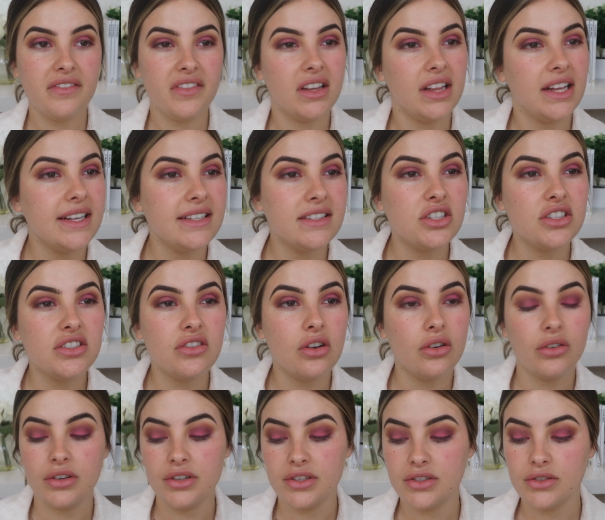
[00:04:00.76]
I feel like it's just
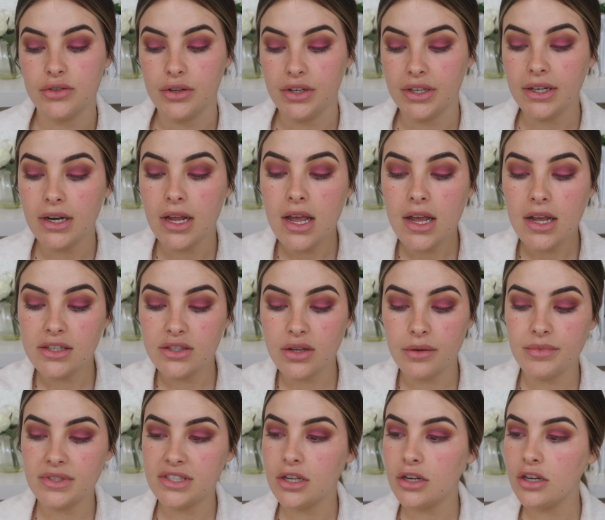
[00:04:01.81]
not going to suit it. So
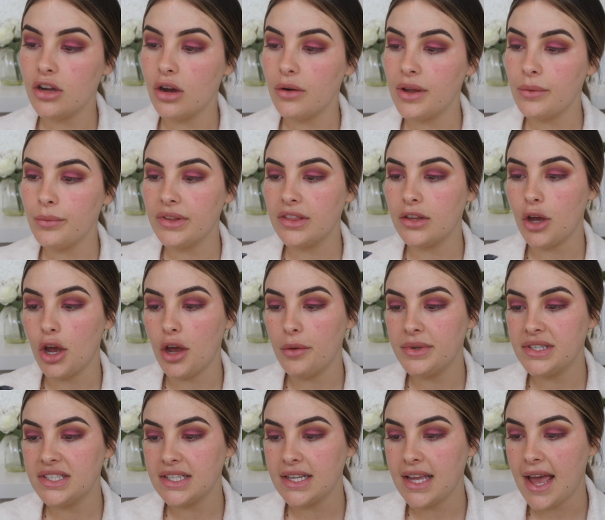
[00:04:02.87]
I'm just going to go in with the
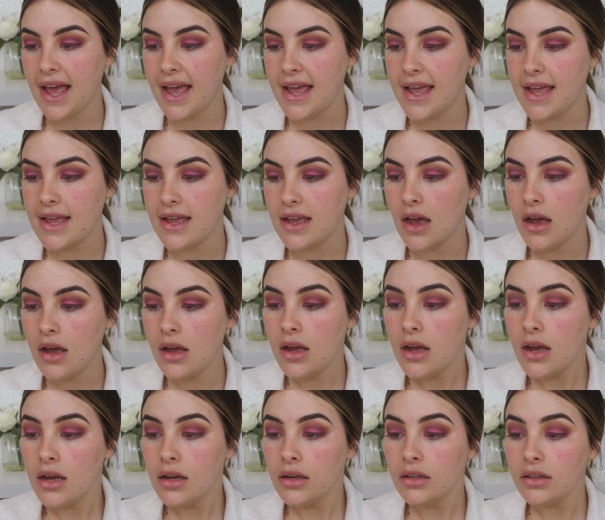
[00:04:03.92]
Urban Decay
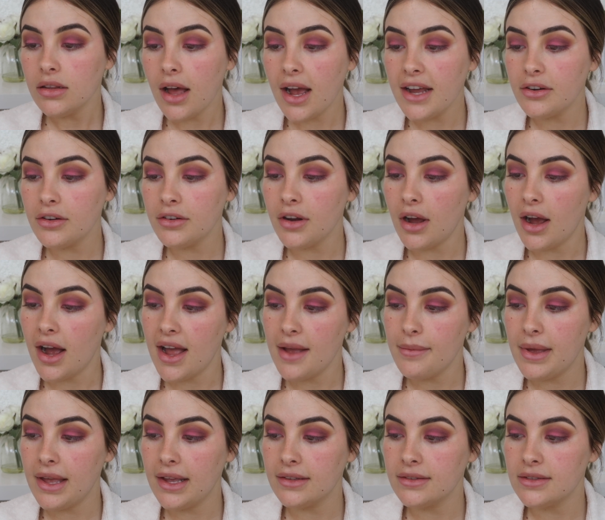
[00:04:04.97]
Glide On Eye
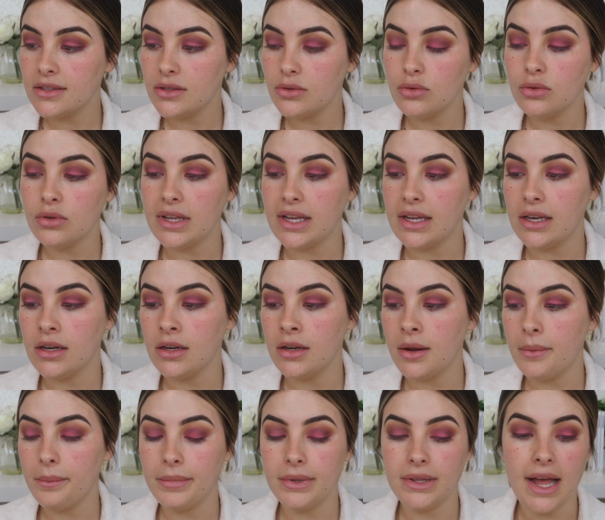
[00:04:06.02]
Pencil
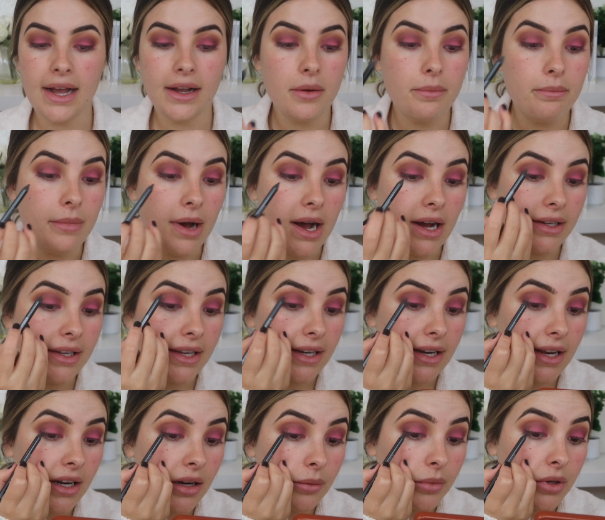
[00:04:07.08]
in Black Market,
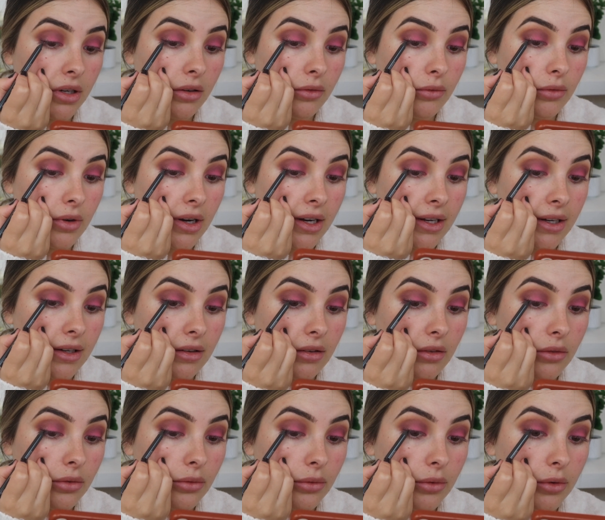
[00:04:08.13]
and I'm going to run it
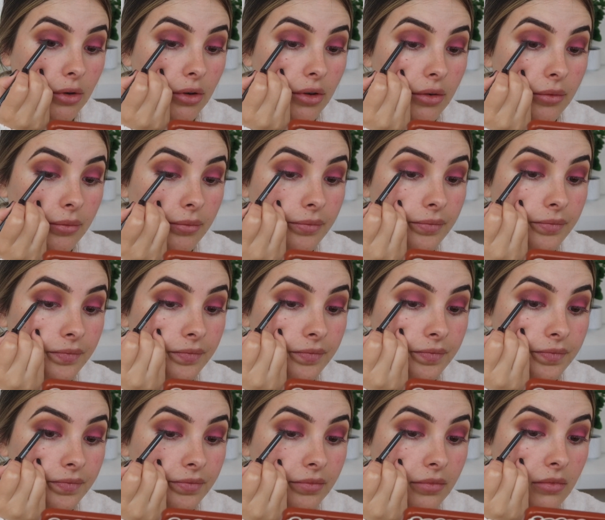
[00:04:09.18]
through
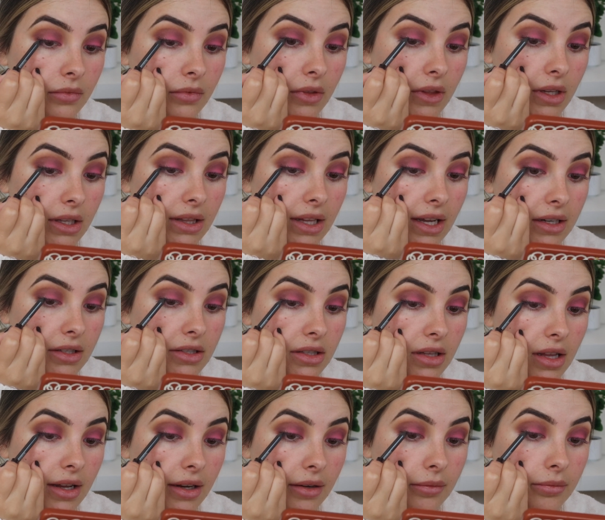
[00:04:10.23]
the lash
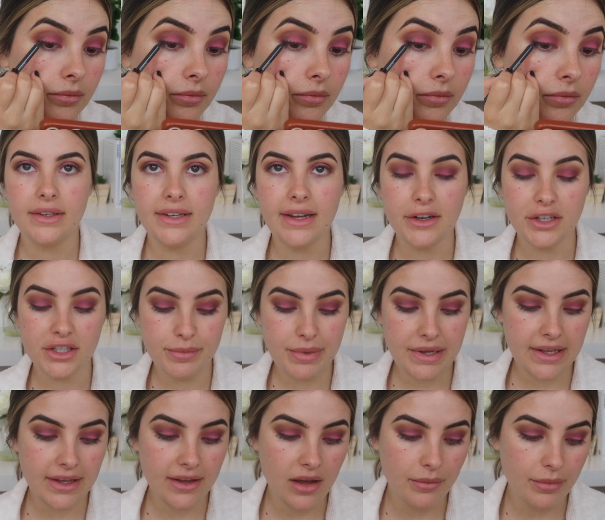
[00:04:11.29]
line. Now just
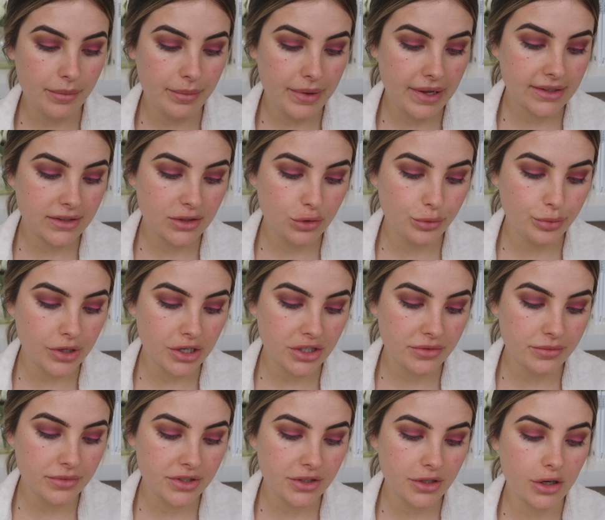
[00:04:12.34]
picking up a pencil
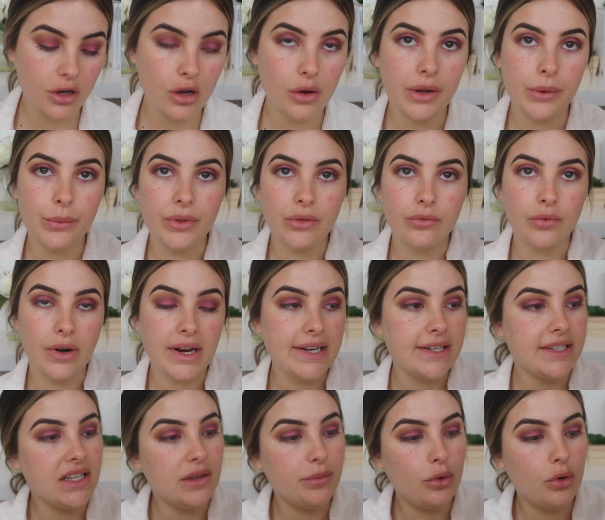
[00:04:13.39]
brush, I'm just going to go in with
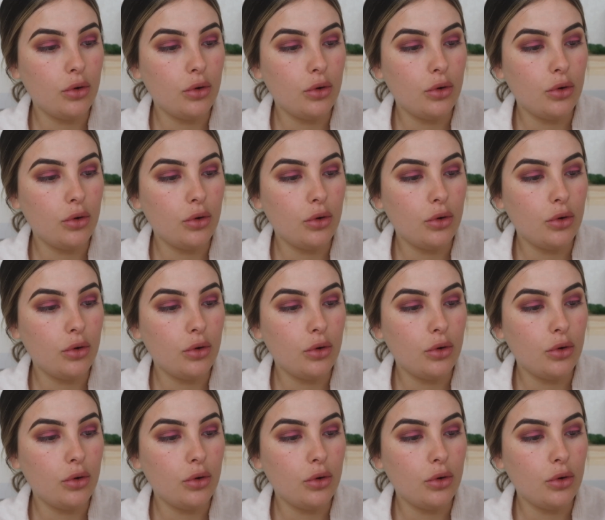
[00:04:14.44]
Reindeer